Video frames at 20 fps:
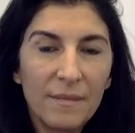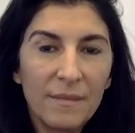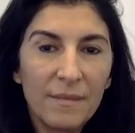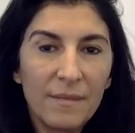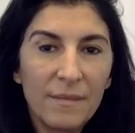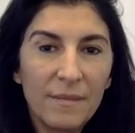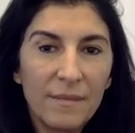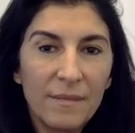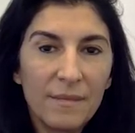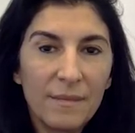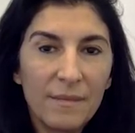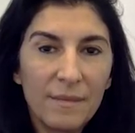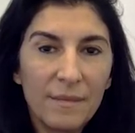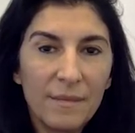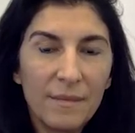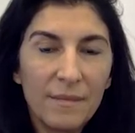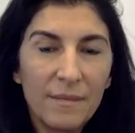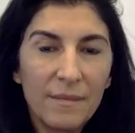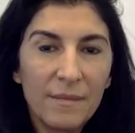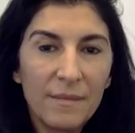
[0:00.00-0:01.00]

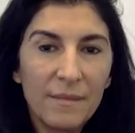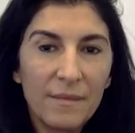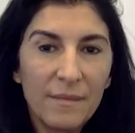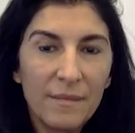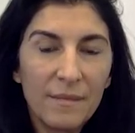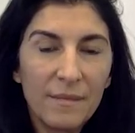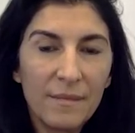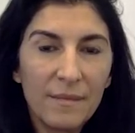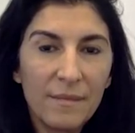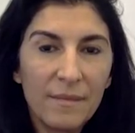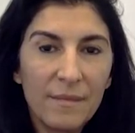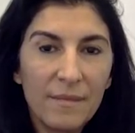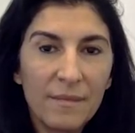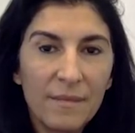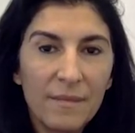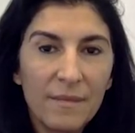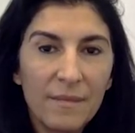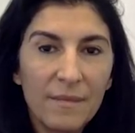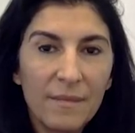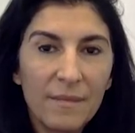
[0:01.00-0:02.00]

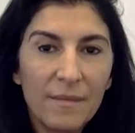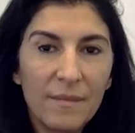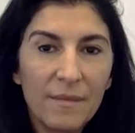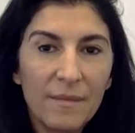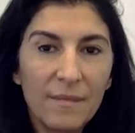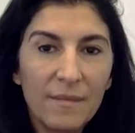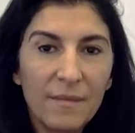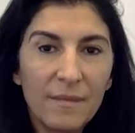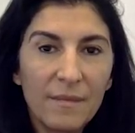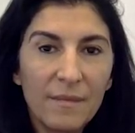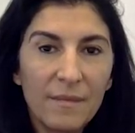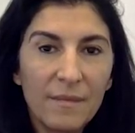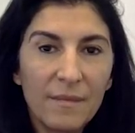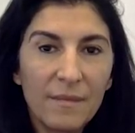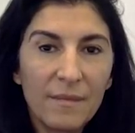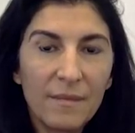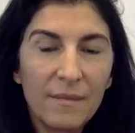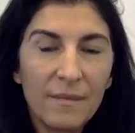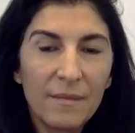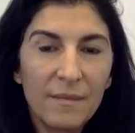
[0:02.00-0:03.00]

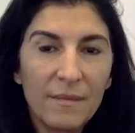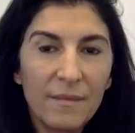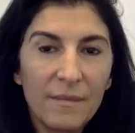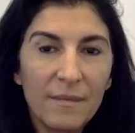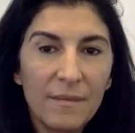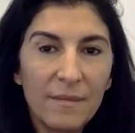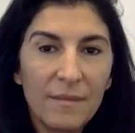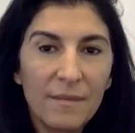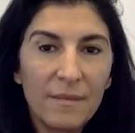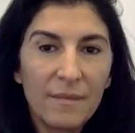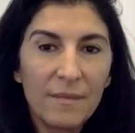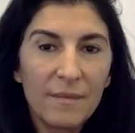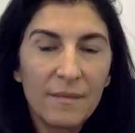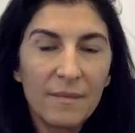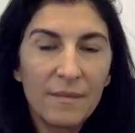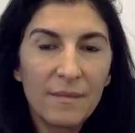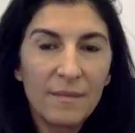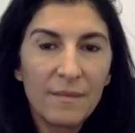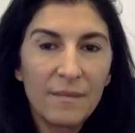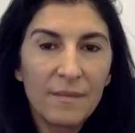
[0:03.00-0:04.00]

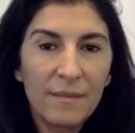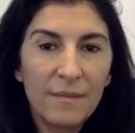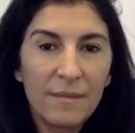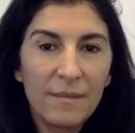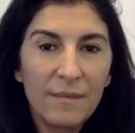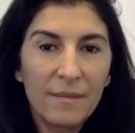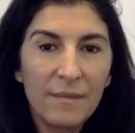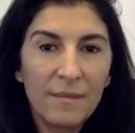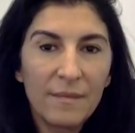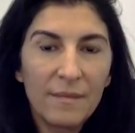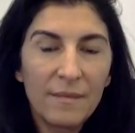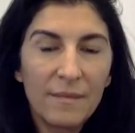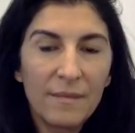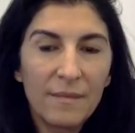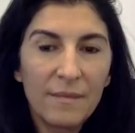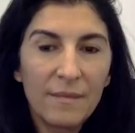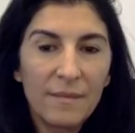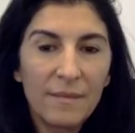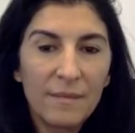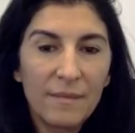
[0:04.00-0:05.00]

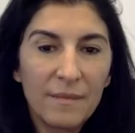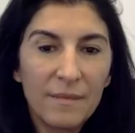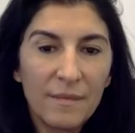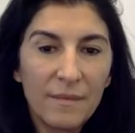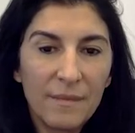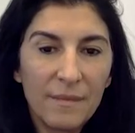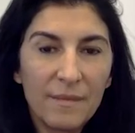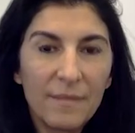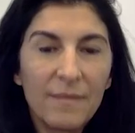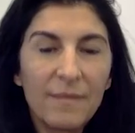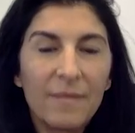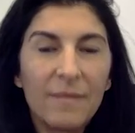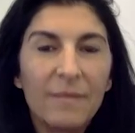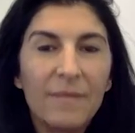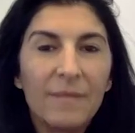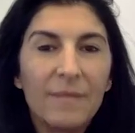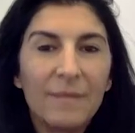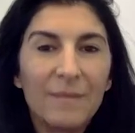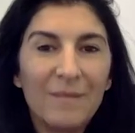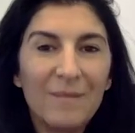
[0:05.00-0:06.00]

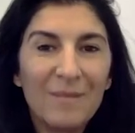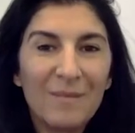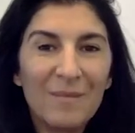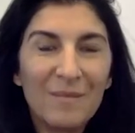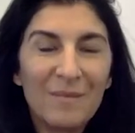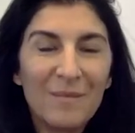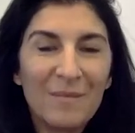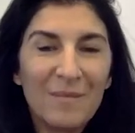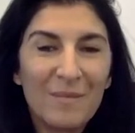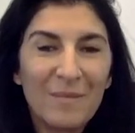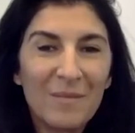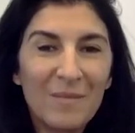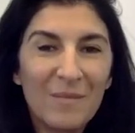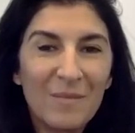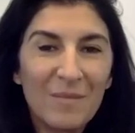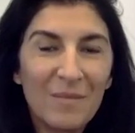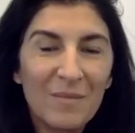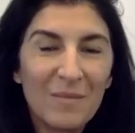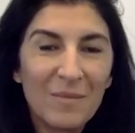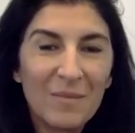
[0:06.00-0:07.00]

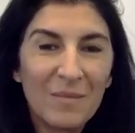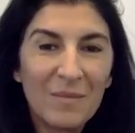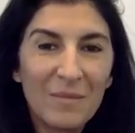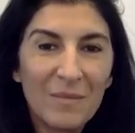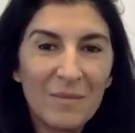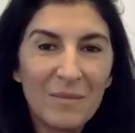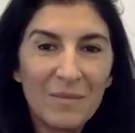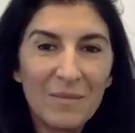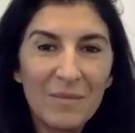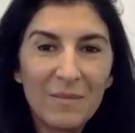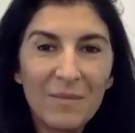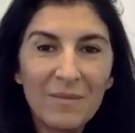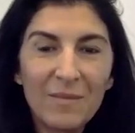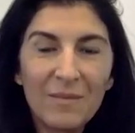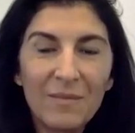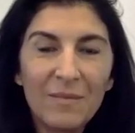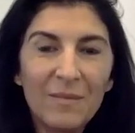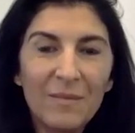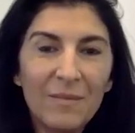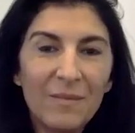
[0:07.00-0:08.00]
No words are spoken by the person on screen.